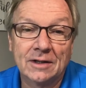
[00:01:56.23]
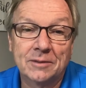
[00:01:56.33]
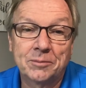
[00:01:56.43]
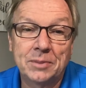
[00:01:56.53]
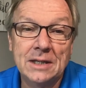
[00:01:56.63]

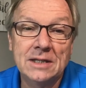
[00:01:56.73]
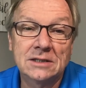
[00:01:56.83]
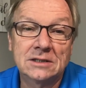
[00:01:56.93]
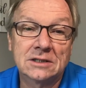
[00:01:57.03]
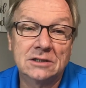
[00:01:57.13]

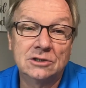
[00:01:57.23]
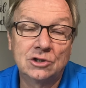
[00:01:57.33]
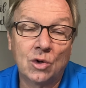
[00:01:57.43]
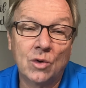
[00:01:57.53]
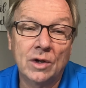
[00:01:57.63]
Peace,
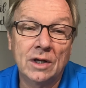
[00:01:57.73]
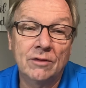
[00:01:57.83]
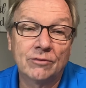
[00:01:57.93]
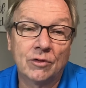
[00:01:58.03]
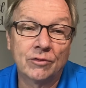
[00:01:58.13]
joy,
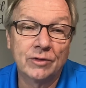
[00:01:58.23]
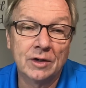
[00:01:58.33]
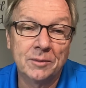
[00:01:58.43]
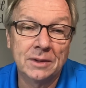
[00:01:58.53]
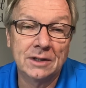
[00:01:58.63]

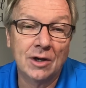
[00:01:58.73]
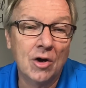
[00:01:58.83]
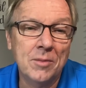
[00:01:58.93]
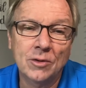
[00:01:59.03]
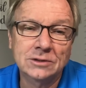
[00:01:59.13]
fulfillment,
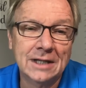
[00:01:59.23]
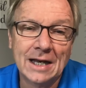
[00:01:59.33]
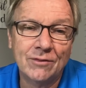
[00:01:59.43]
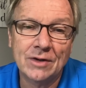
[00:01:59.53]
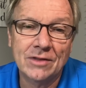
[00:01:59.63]
almost
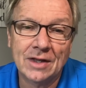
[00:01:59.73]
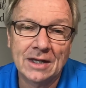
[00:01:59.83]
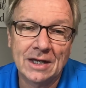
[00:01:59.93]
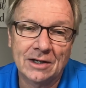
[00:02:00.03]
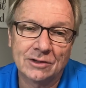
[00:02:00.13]

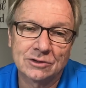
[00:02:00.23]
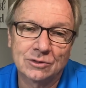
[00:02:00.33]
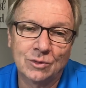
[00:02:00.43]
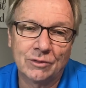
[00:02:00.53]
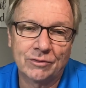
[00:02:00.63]
everything else
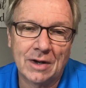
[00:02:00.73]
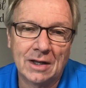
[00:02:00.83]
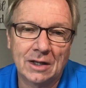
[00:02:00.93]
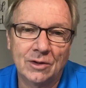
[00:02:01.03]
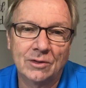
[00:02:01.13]
will
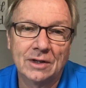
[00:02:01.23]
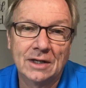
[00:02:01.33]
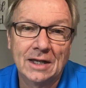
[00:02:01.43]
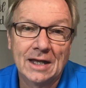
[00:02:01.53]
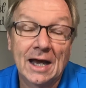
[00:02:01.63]
follow.
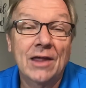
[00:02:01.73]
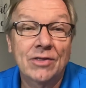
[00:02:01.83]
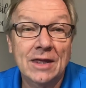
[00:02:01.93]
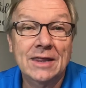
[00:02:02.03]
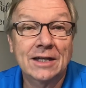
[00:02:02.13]
I
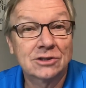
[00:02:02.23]
think that's